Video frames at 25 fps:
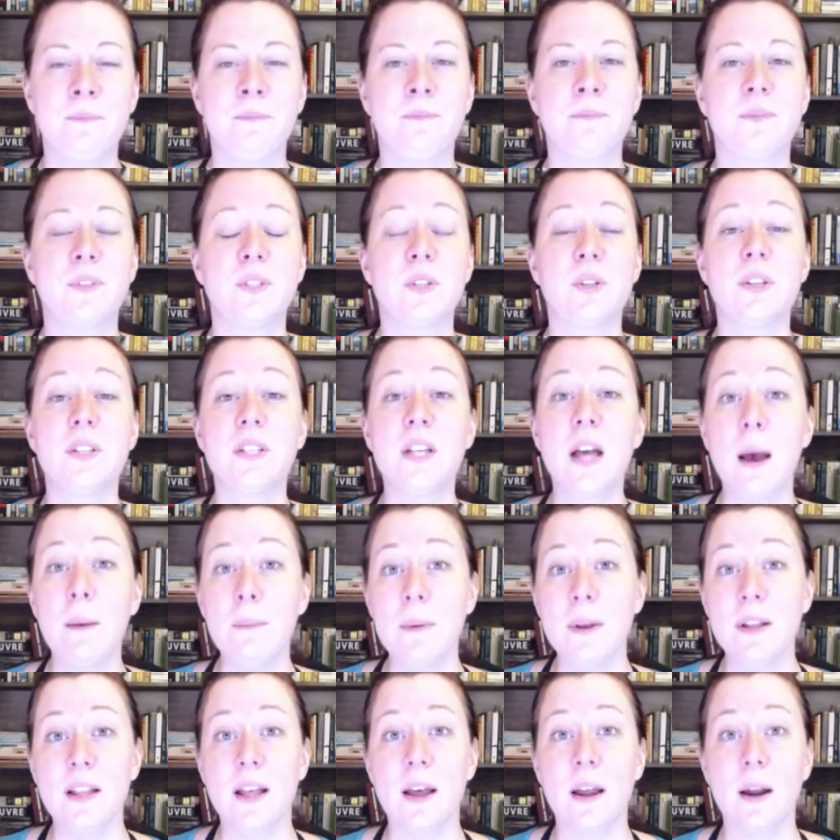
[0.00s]
So the
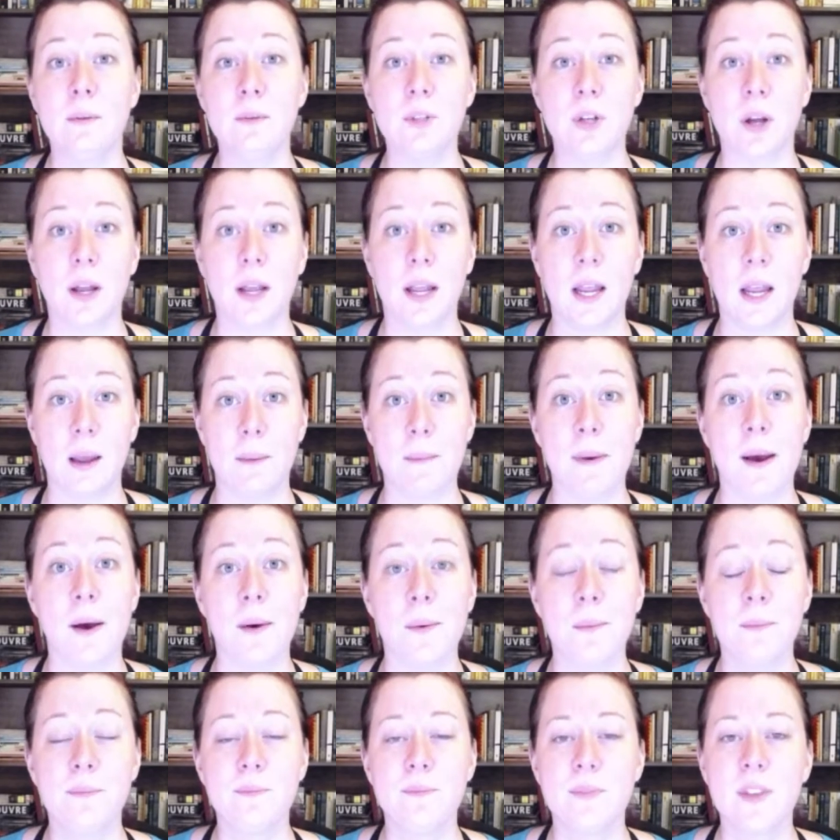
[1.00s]
topic that I'm talking about
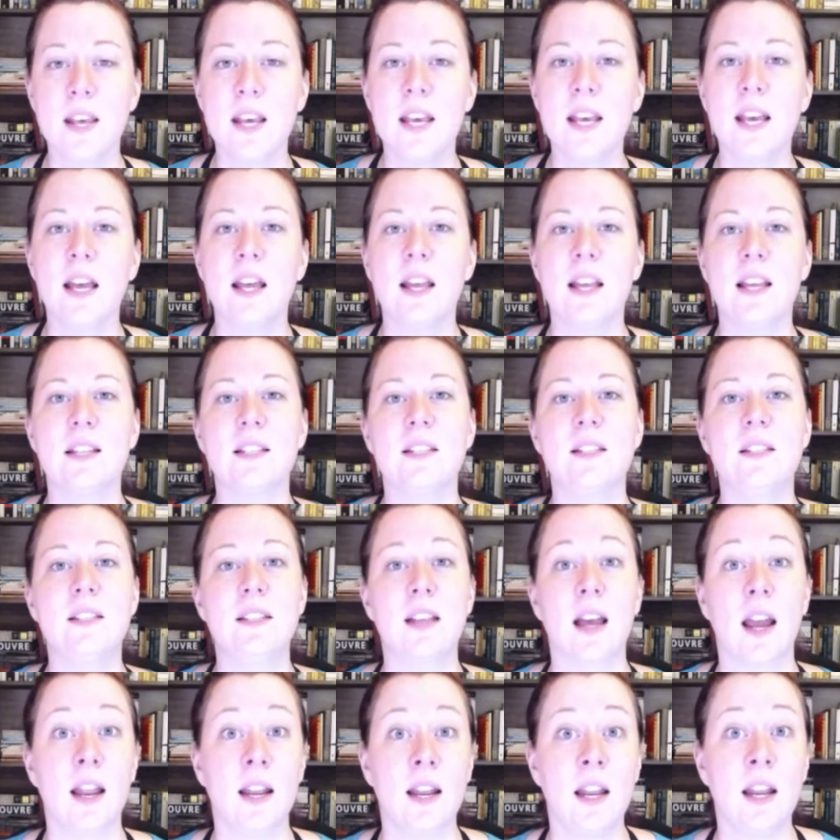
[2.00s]
is
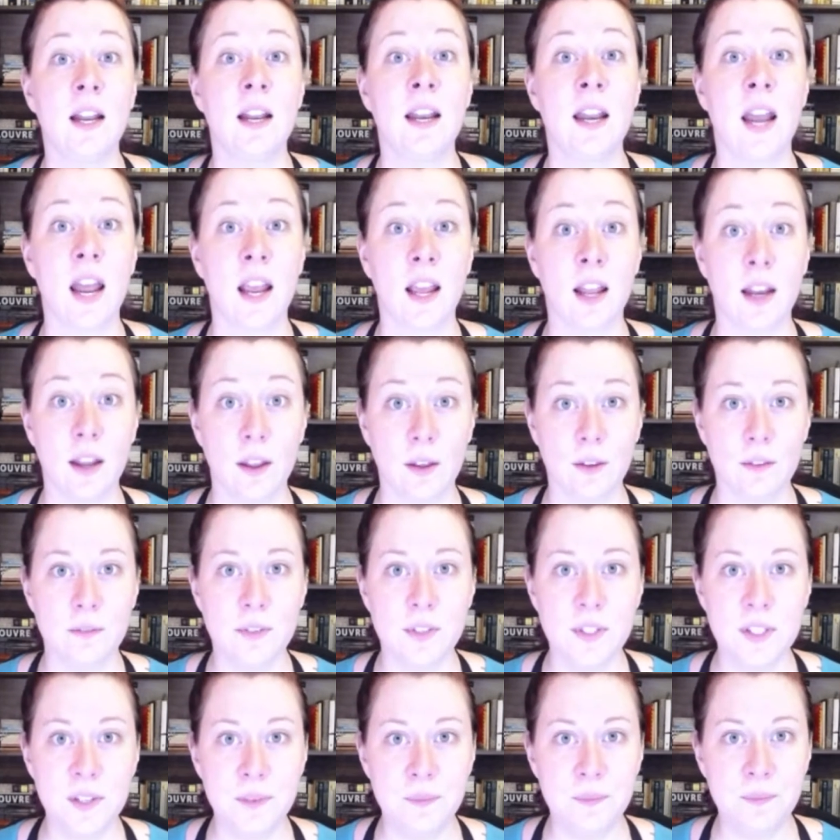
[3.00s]
signing
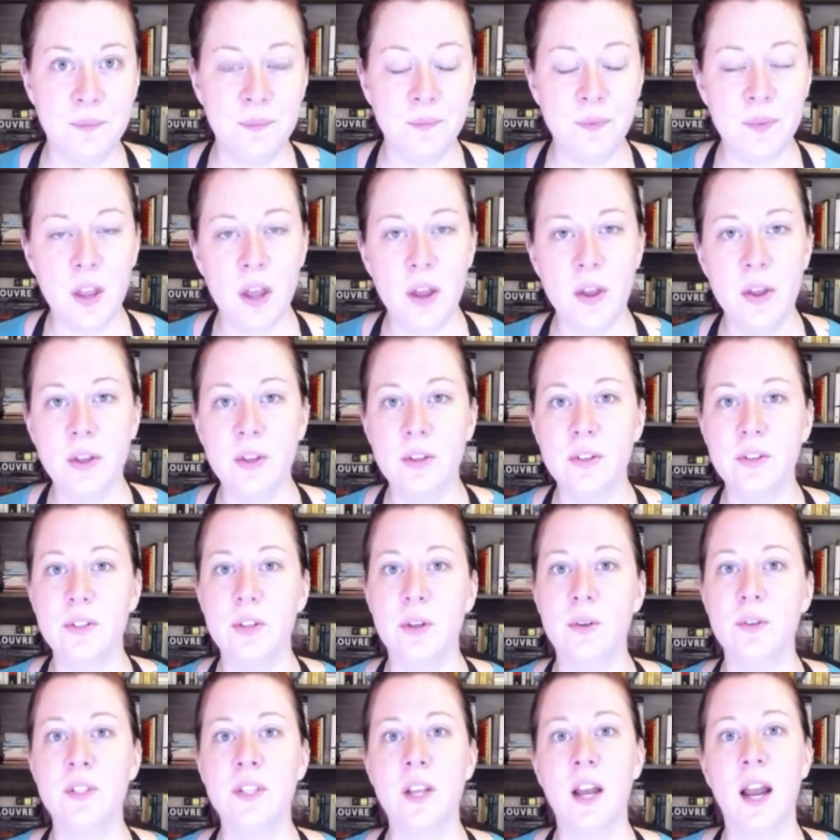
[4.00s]
negatives.
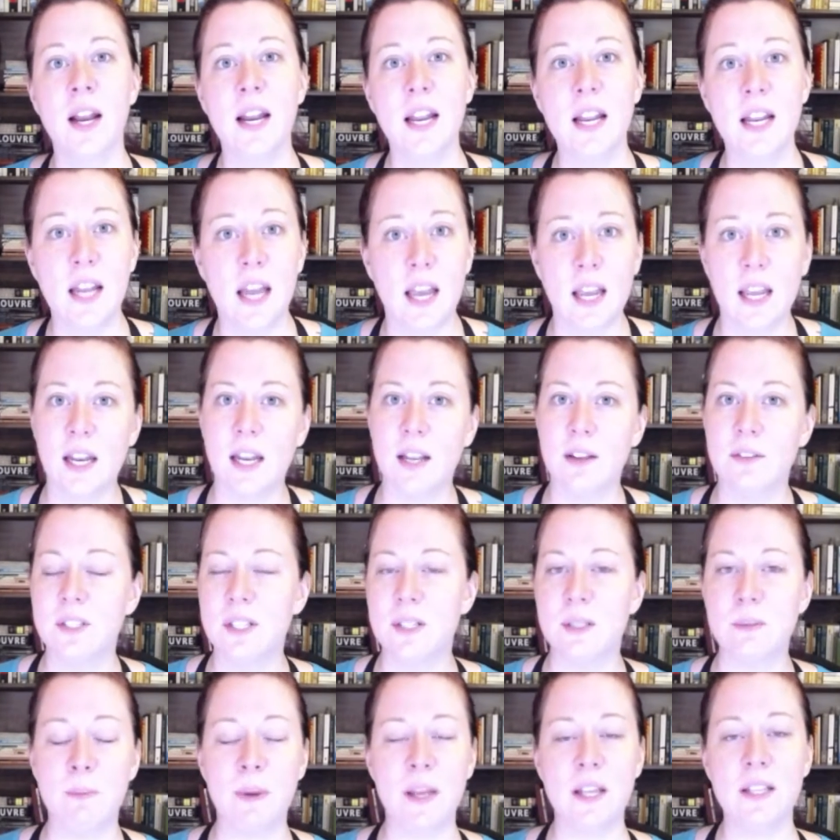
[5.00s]
So signing negatives
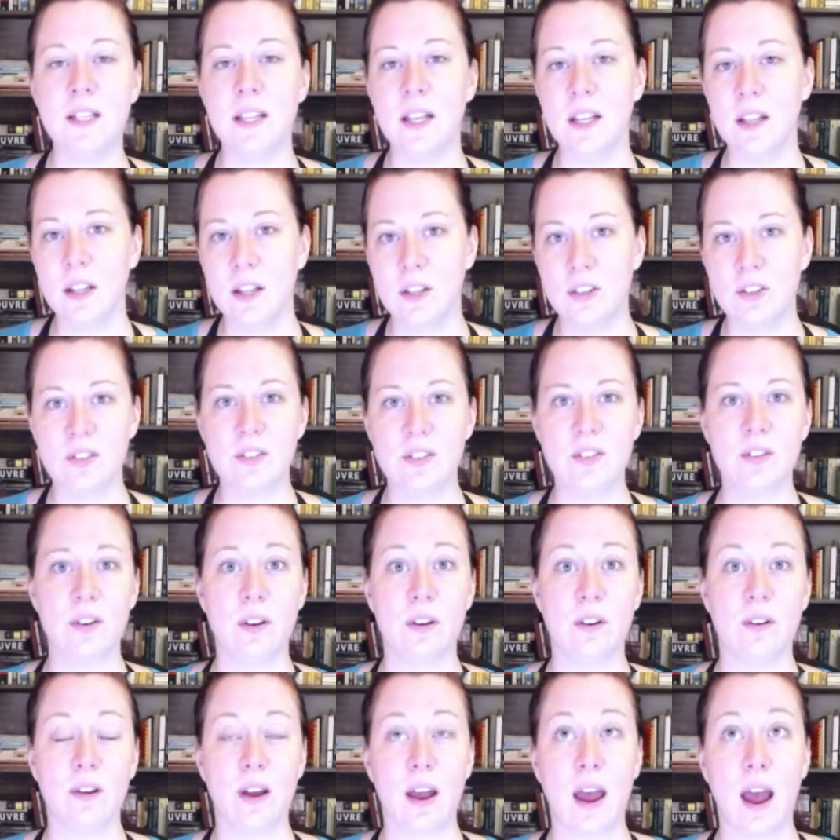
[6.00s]
is basically just
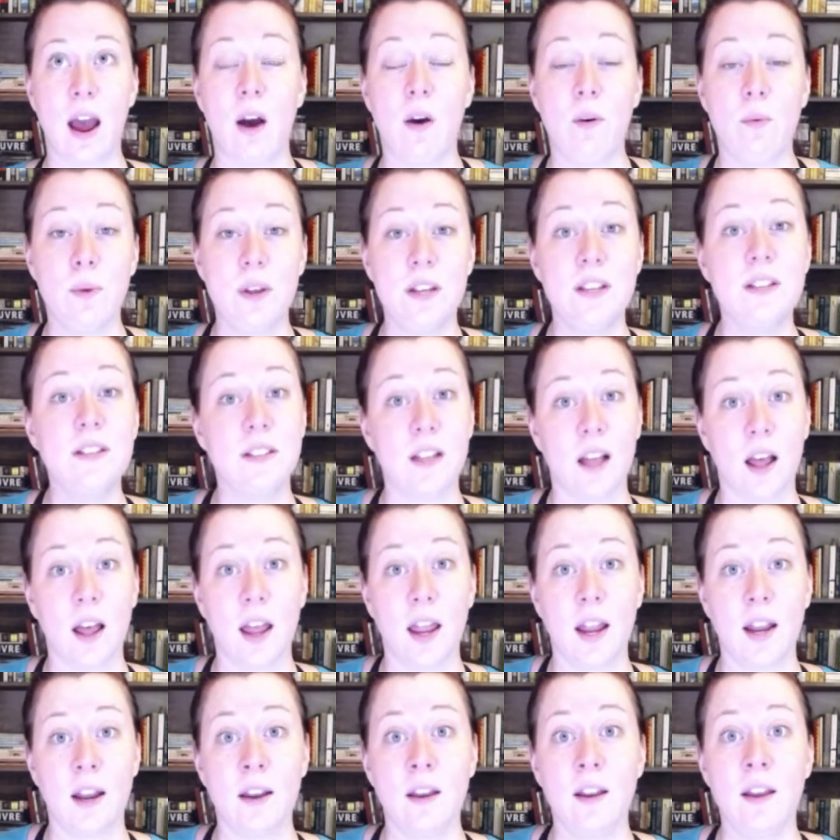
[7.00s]
how we
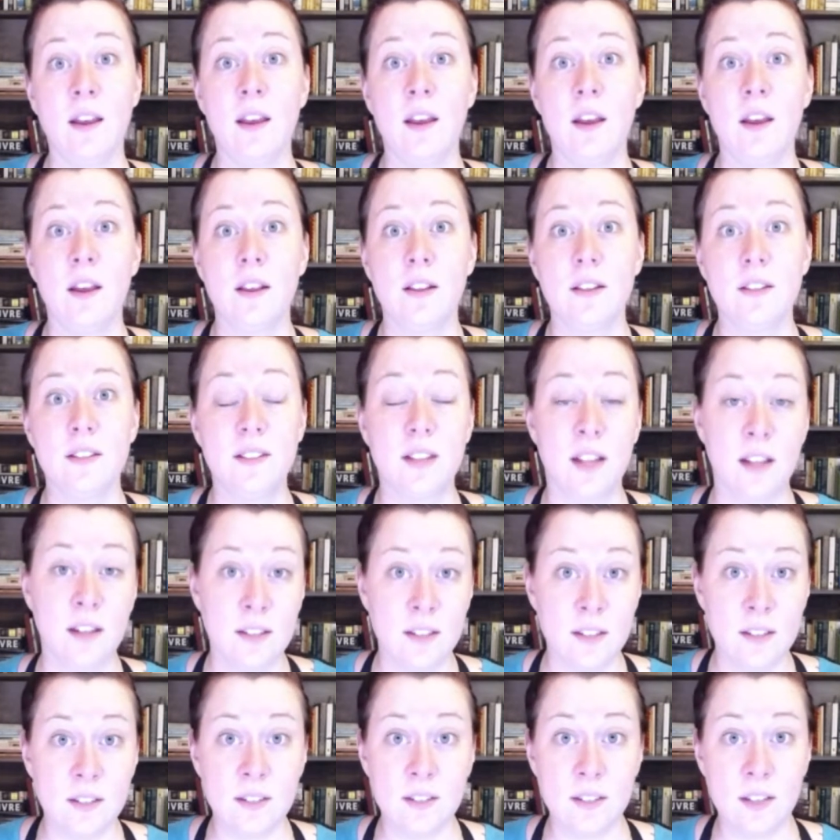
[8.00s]
sign
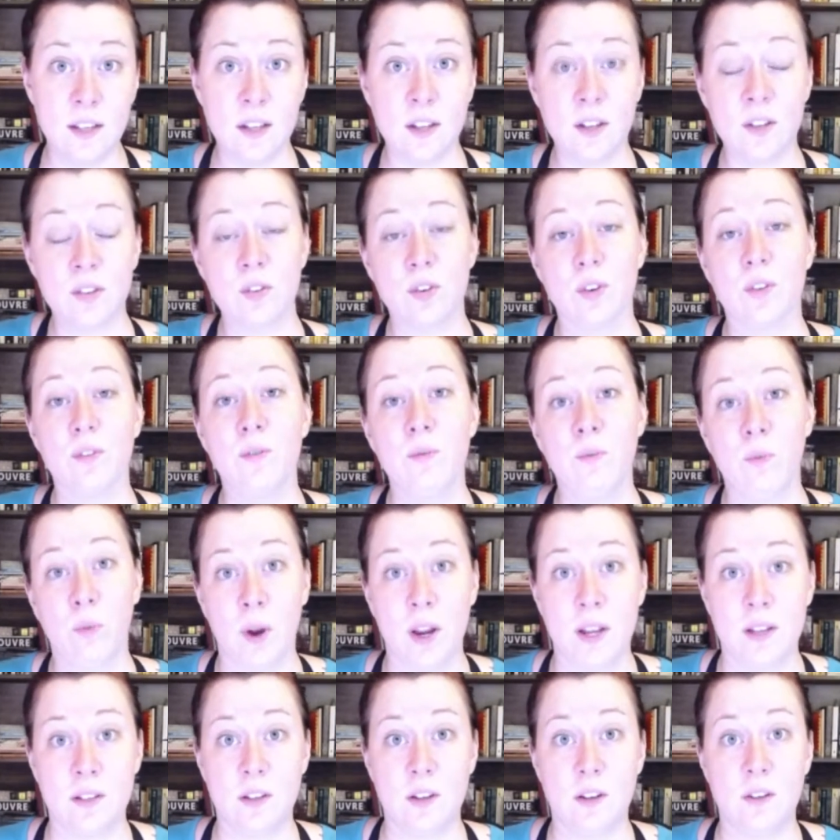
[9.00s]
sentences or
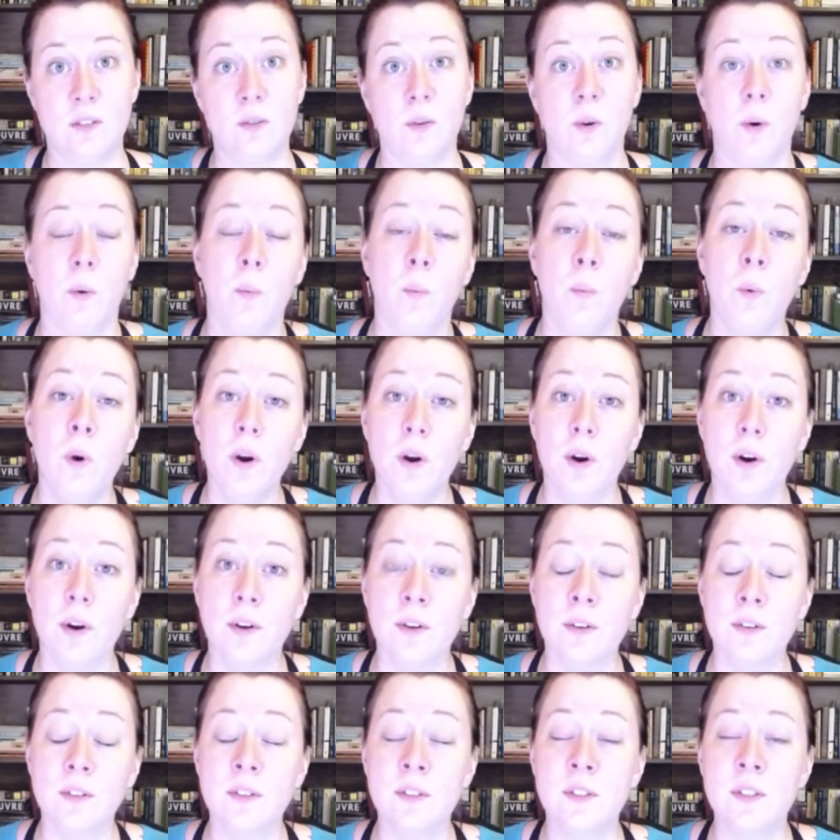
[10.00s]
phrases or
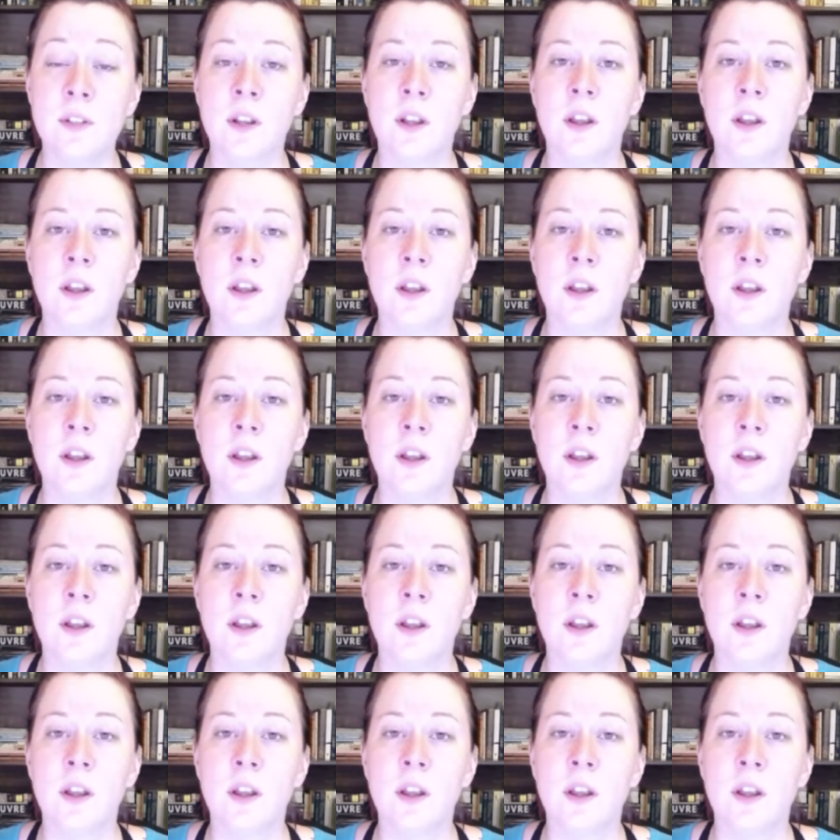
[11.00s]
words